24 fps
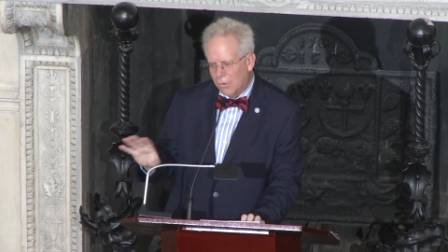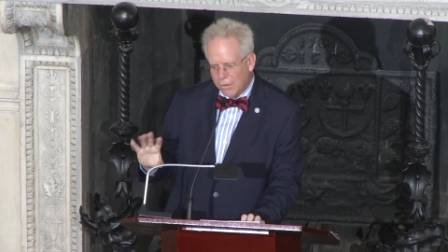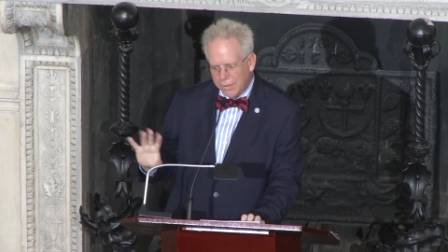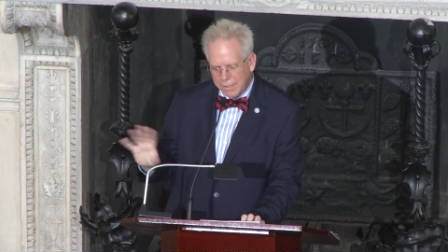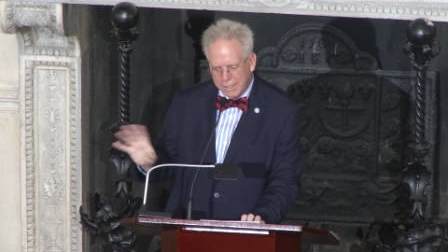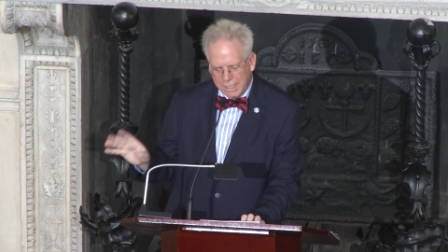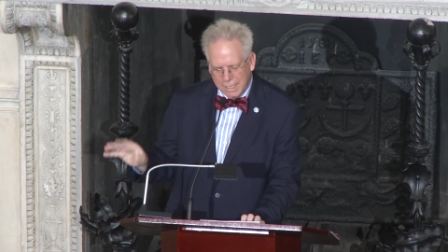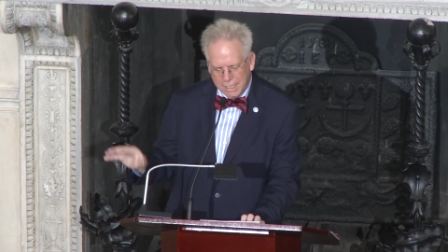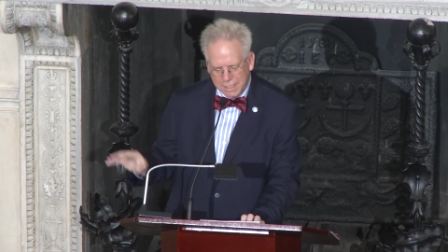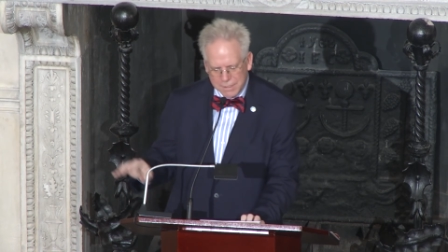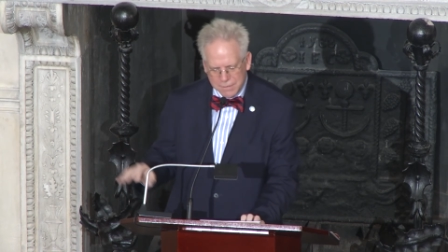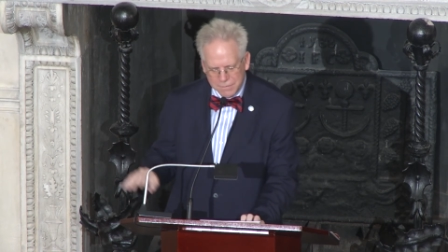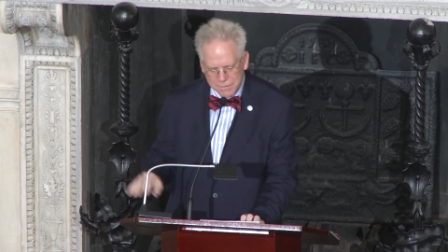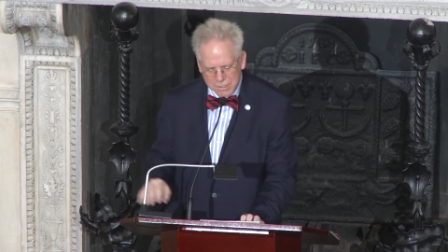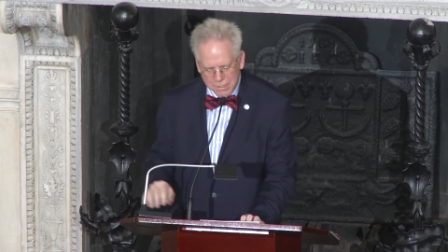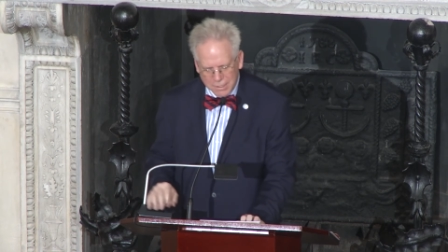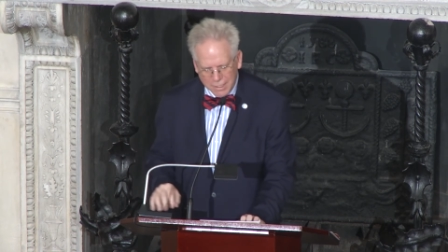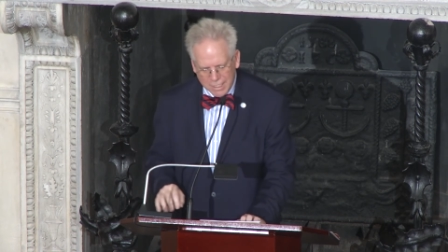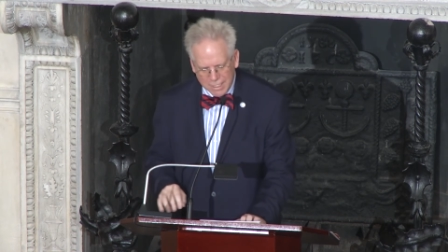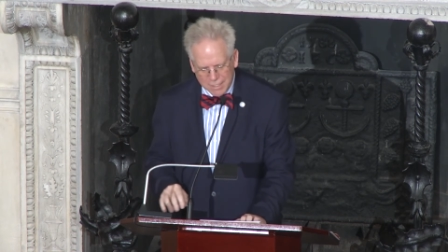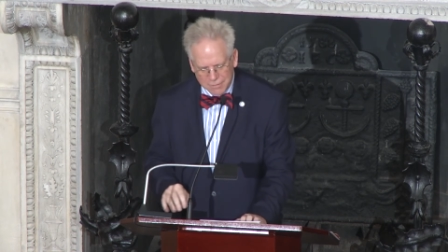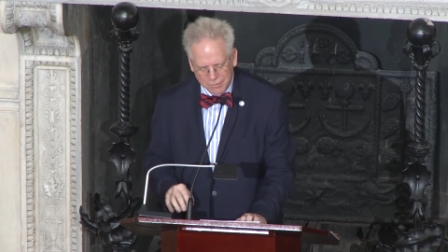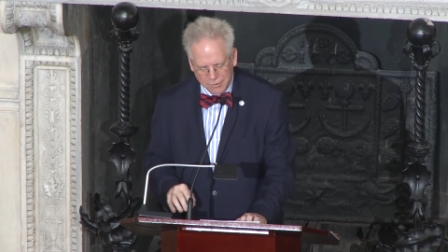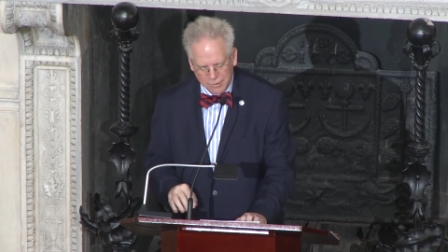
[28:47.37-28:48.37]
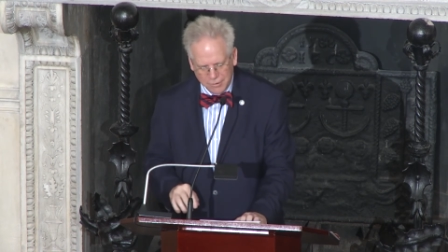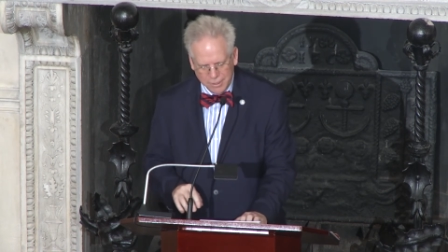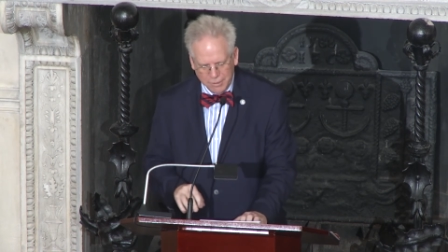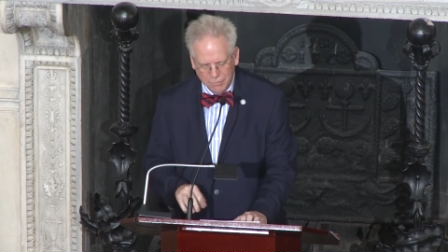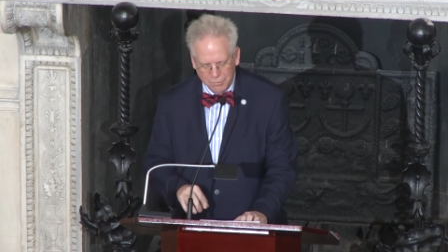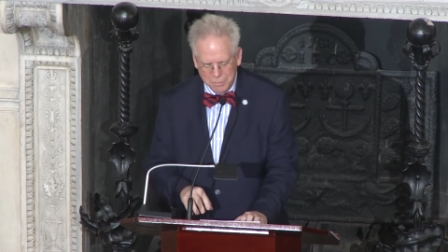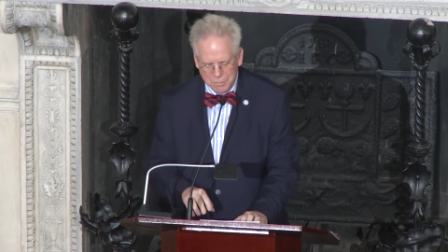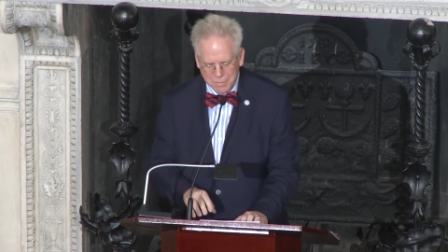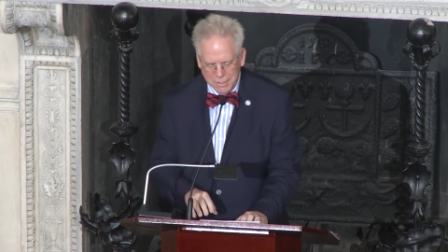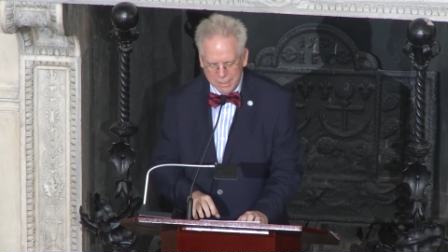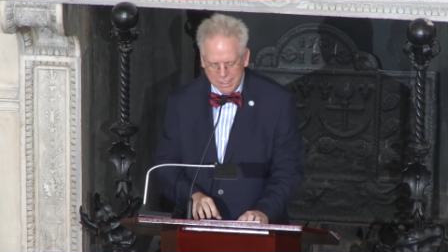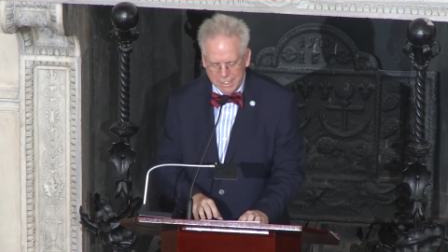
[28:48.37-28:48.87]
or the end of slavery,
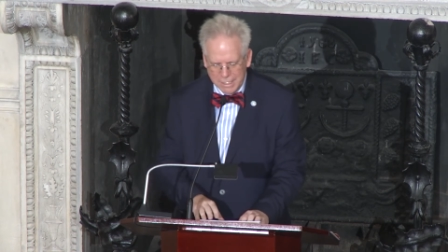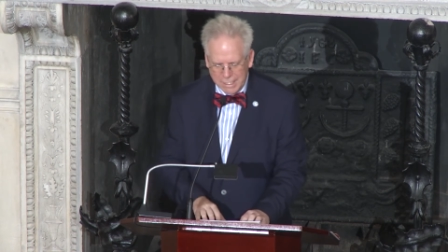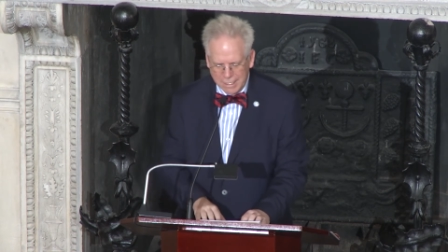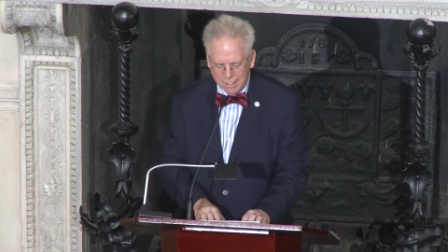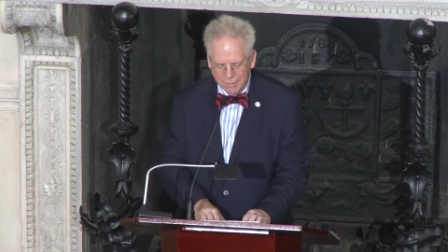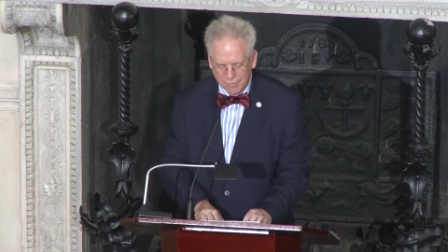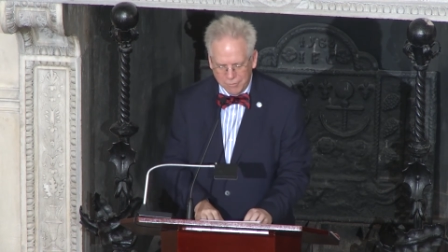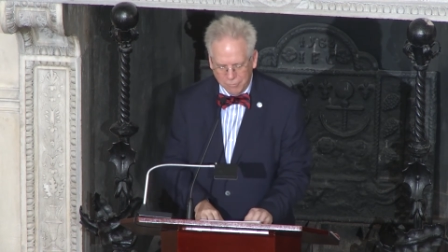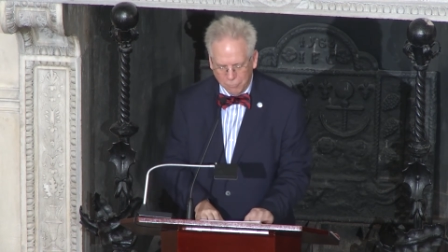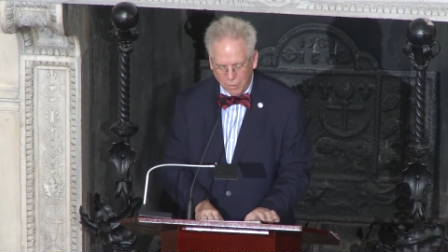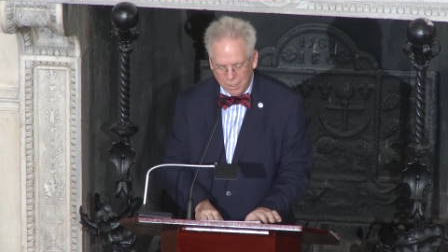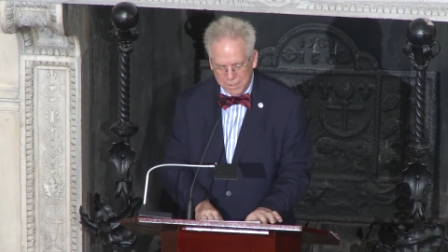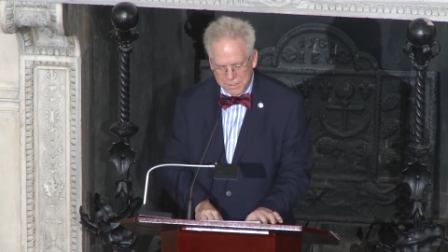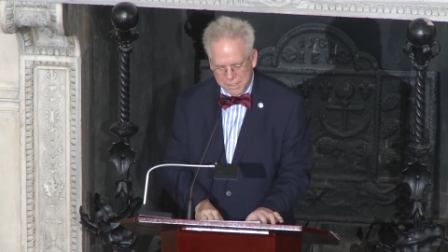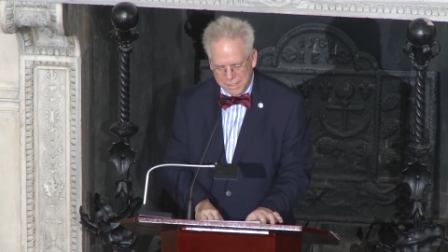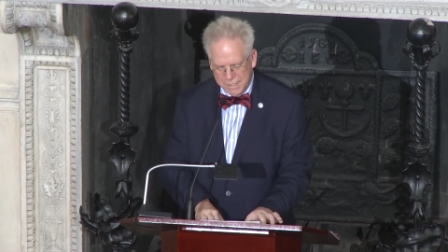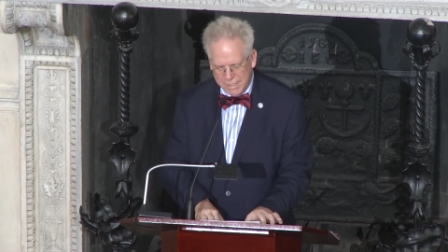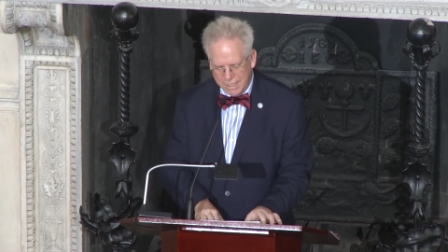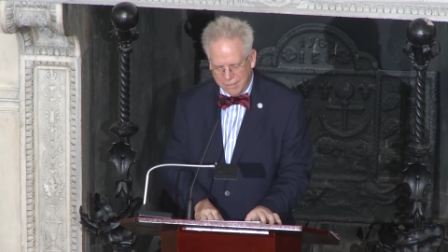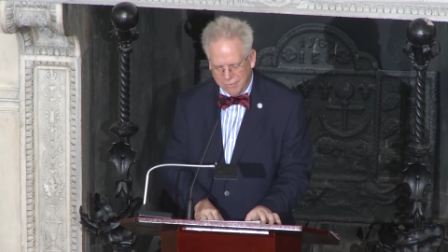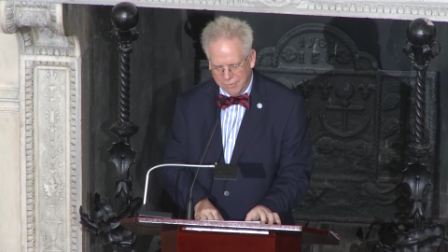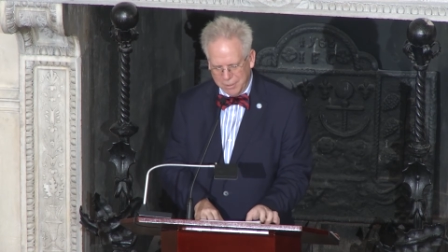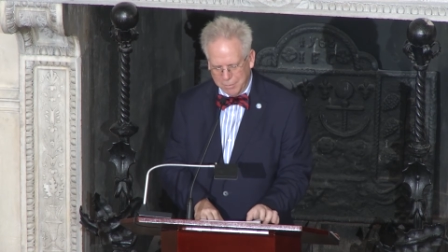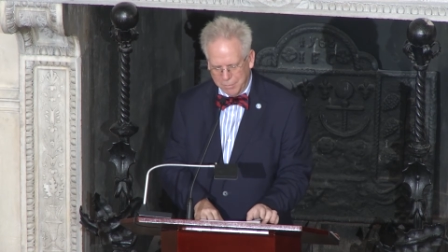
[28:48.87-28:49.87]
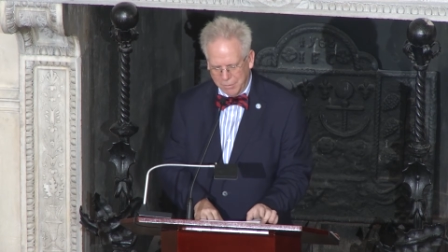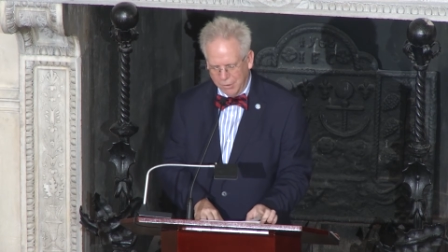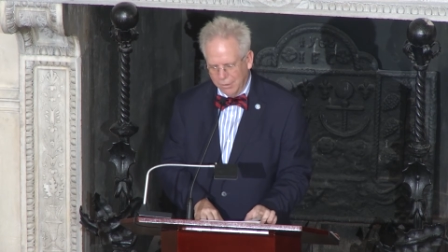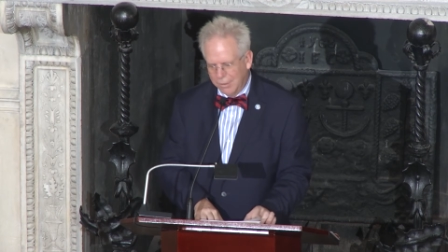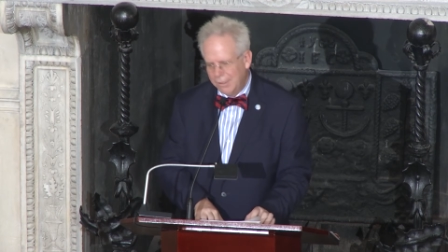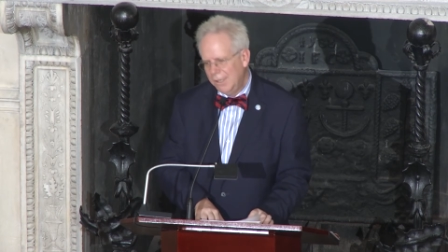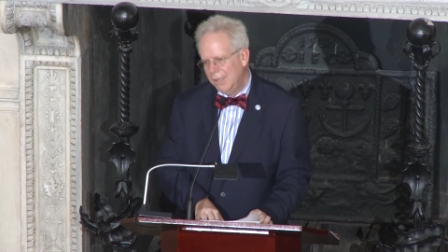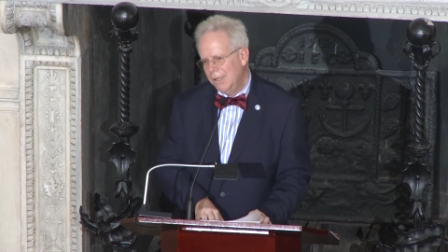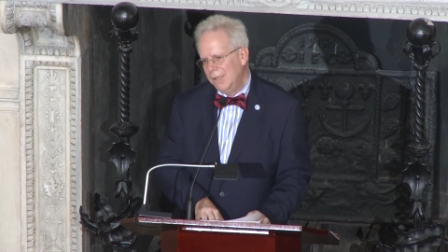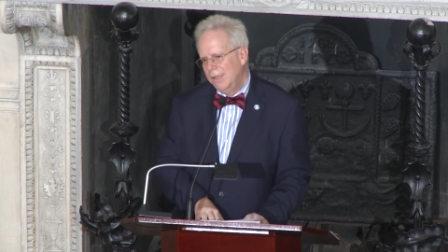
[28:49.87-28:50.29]
was inevitable,